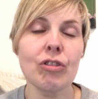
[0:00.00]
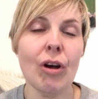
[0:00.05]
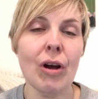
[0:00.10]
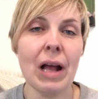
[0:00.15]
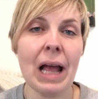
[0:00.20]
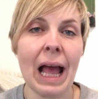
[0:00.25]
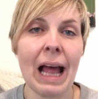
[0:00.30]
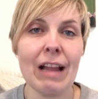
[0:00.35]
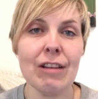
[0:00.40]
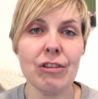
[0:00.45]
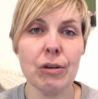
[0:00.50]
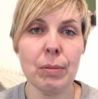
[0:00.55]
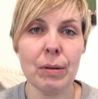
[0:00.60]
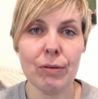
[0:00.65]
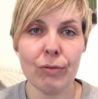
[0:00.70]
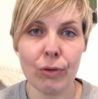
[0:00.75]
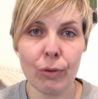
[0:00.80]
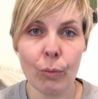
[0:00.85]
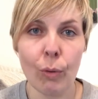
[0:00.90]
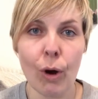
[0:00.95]
it on catch up
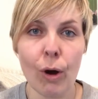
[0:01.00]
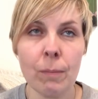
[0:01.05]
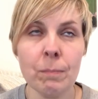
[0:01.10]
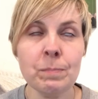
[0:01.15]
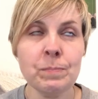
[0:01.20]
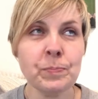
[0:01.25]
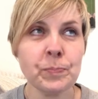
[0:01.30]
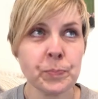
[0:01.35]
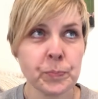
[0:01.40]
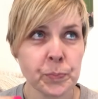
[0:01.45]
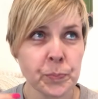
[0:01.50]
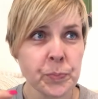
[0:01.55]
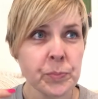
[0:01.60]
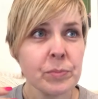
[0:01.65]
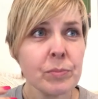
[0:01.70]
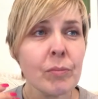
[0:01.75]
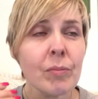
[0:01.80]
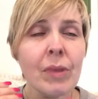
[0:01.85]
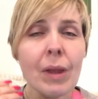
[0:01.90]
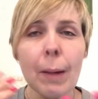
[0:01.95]
if you want.
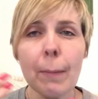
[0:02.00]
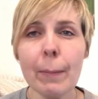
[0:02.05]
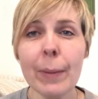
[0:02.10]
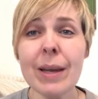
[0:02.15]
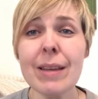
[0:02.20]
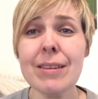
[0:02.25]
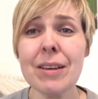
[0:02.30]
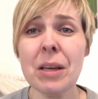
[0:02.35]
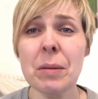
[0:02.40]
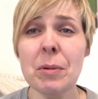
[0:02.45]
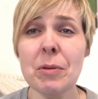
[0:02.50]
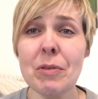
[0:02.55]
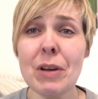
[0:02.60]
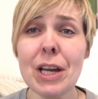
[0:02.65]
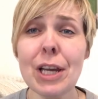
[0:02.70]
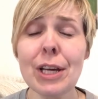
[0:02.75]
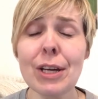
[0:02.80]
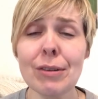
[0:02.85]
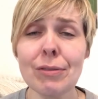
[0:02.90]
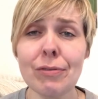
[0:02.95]
But it's going to be
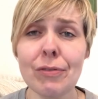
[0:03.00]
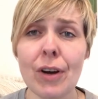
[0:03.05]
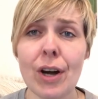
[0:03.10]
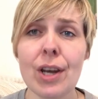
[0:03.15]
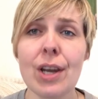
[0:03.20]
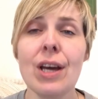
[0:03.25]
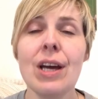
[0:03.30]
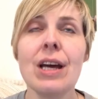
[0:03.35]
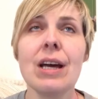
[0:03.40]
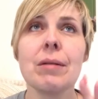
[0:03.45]
really good fun.